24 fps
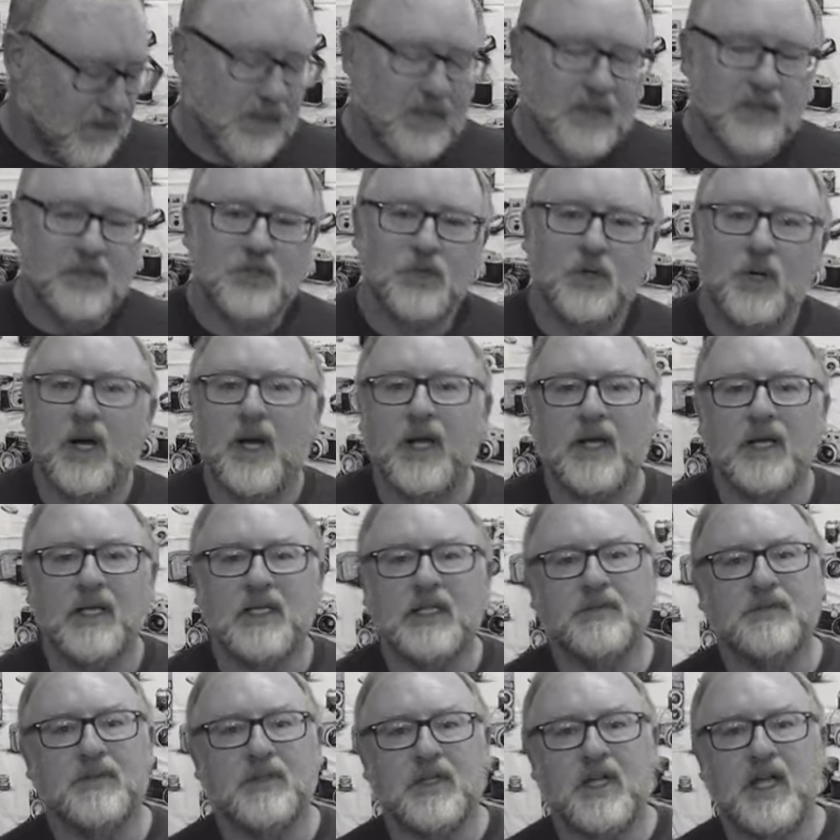trying a
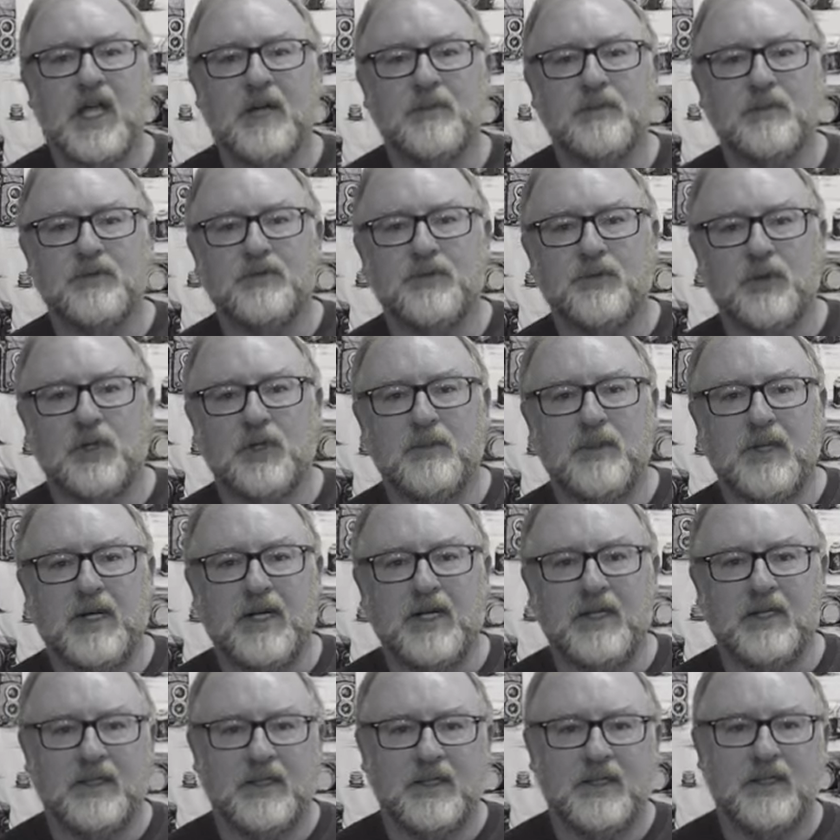different camera
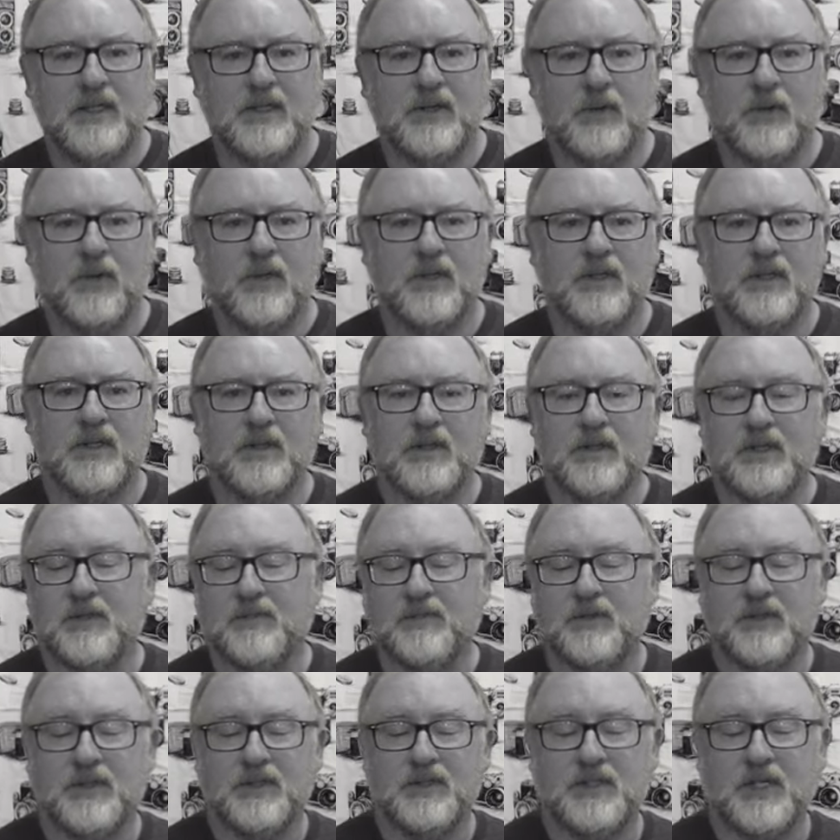format or
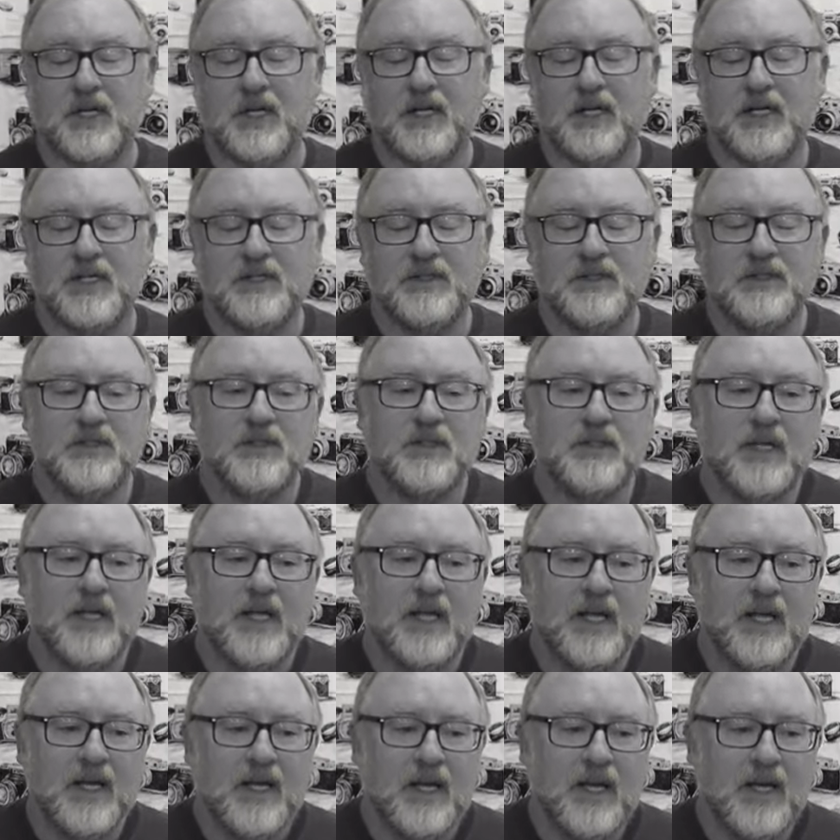different size,
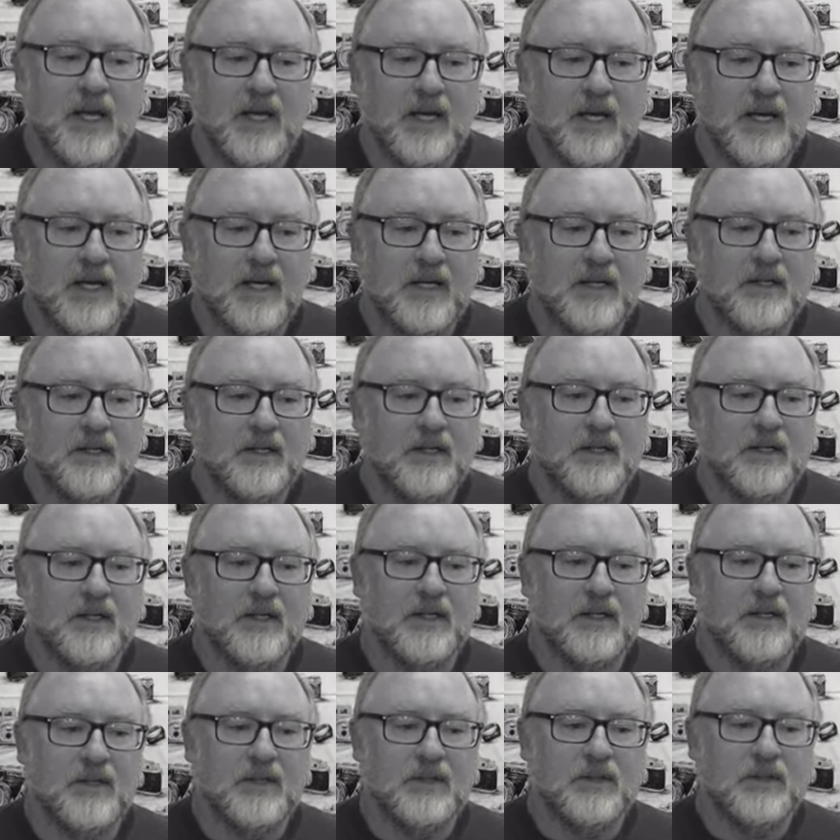and
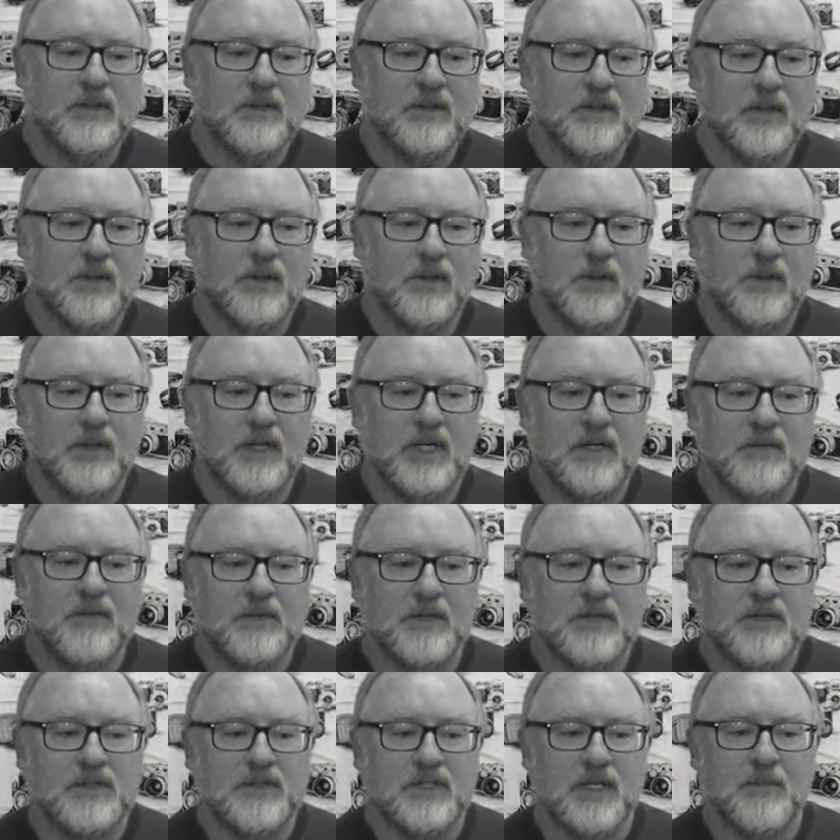or
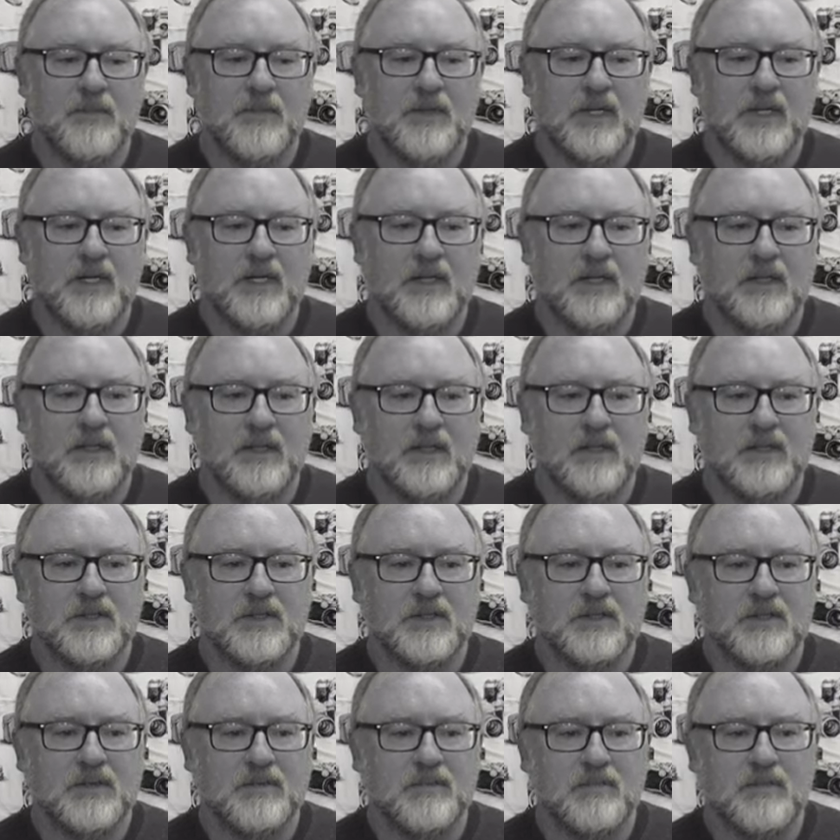even something
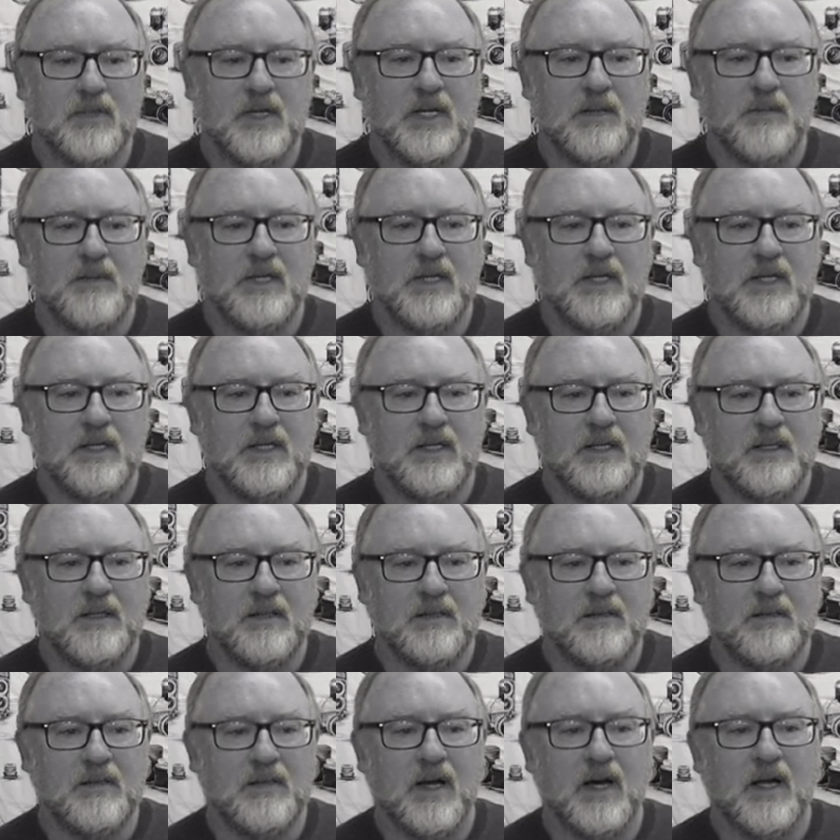that's
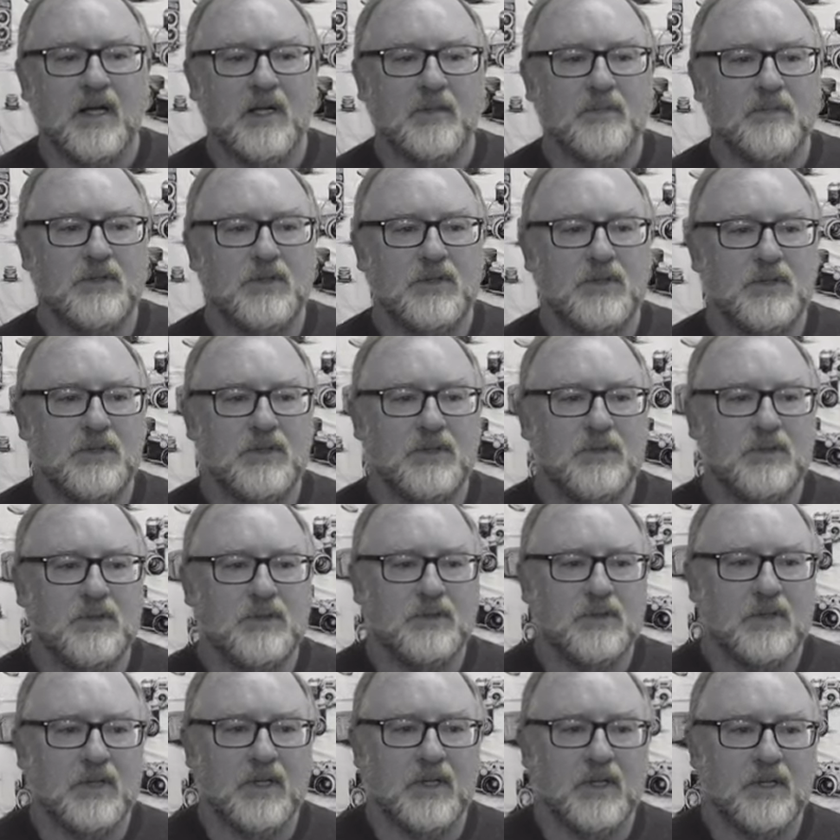maybe not up
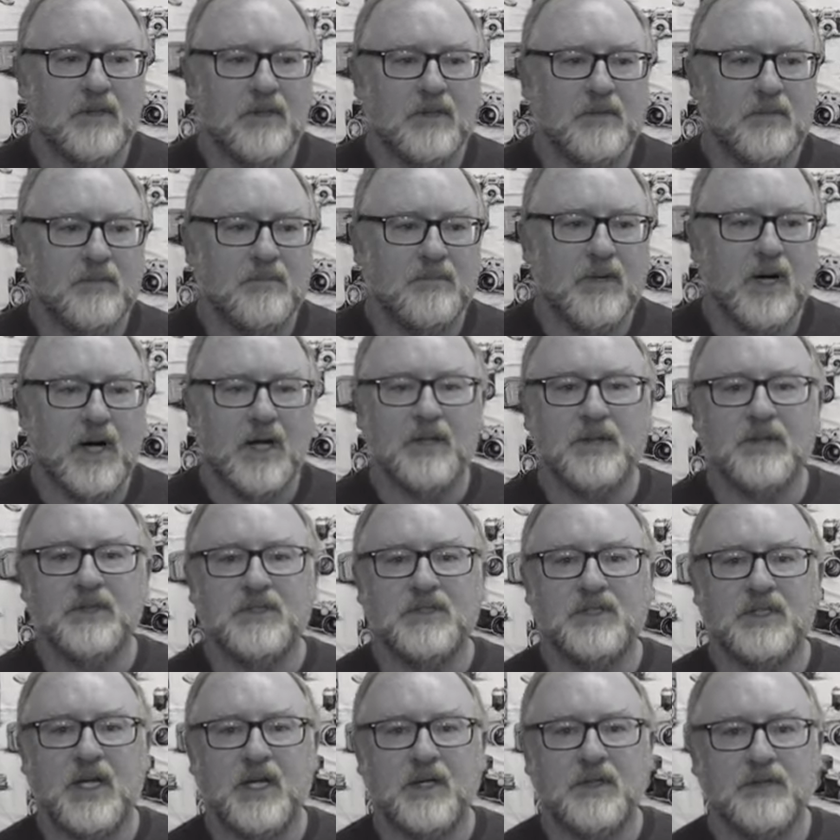to our modern
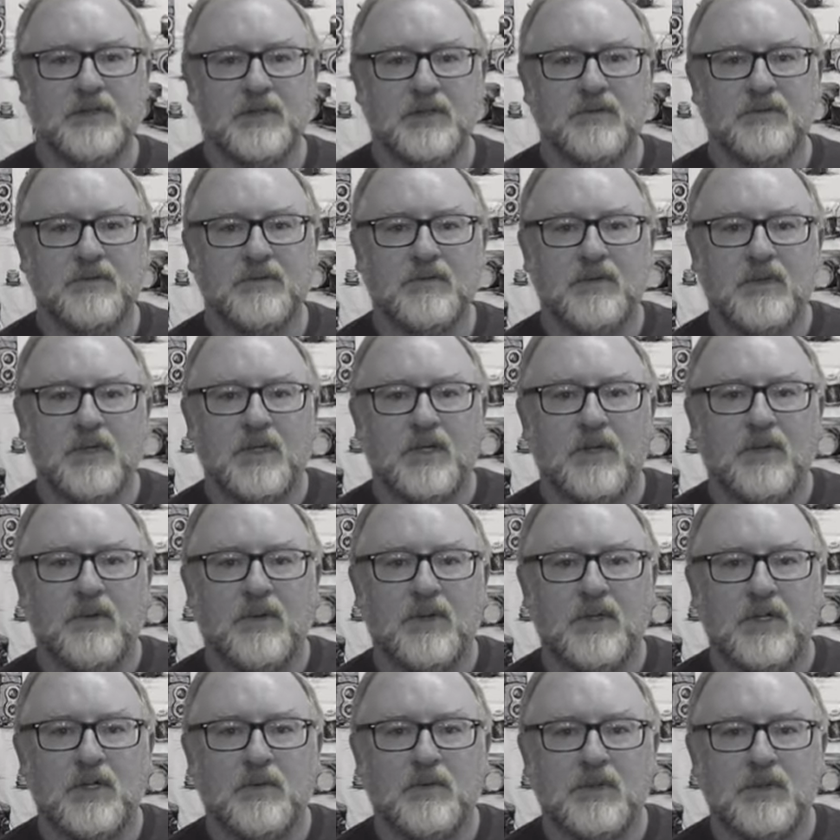standards of
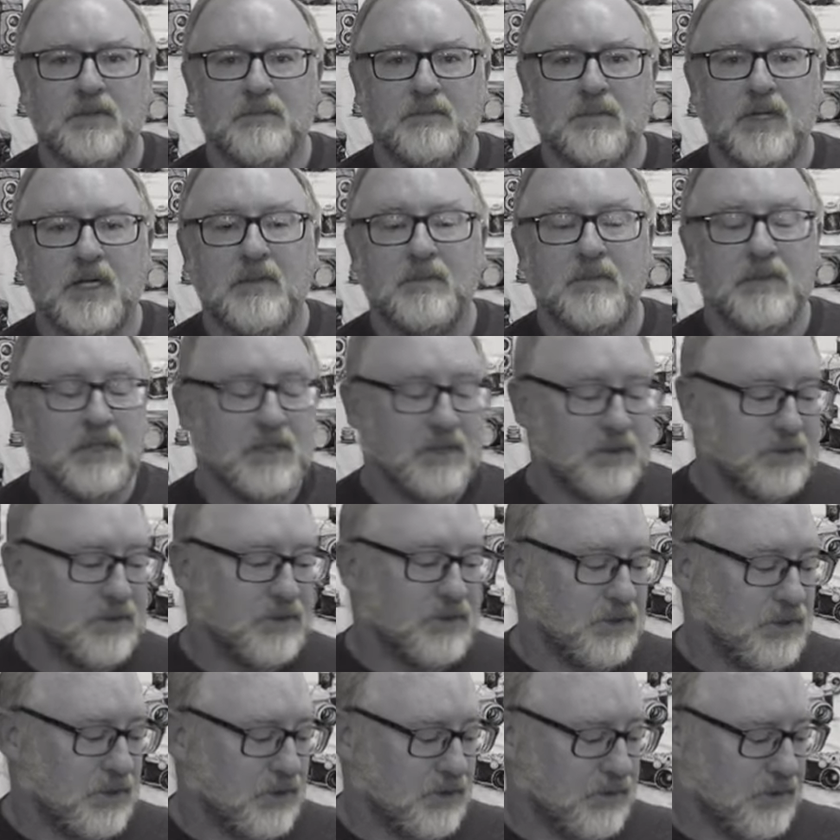what you might be
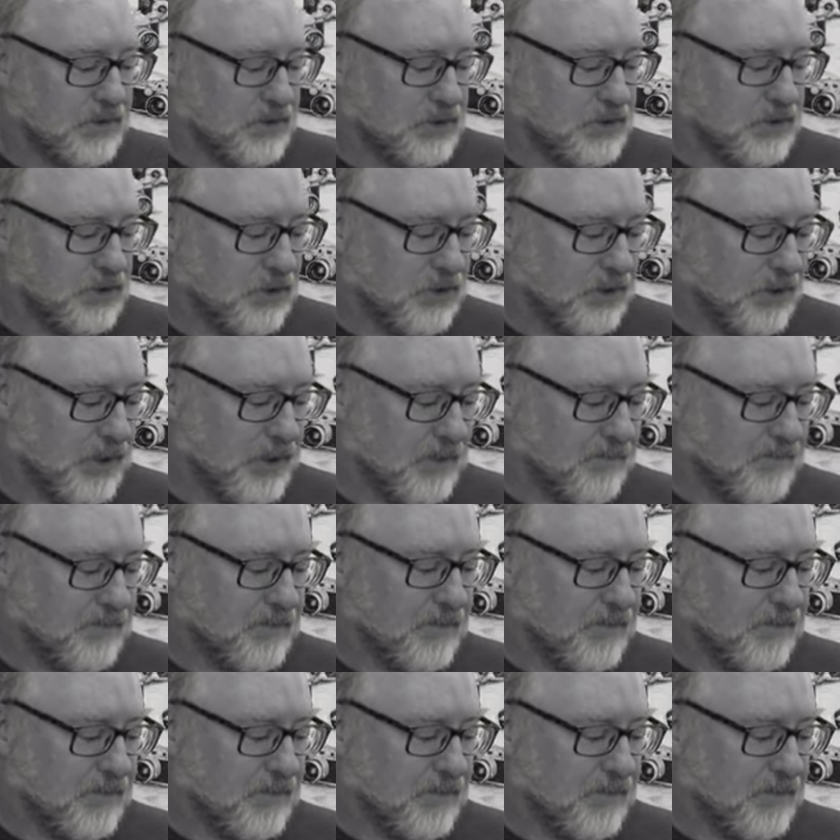used to in shooting.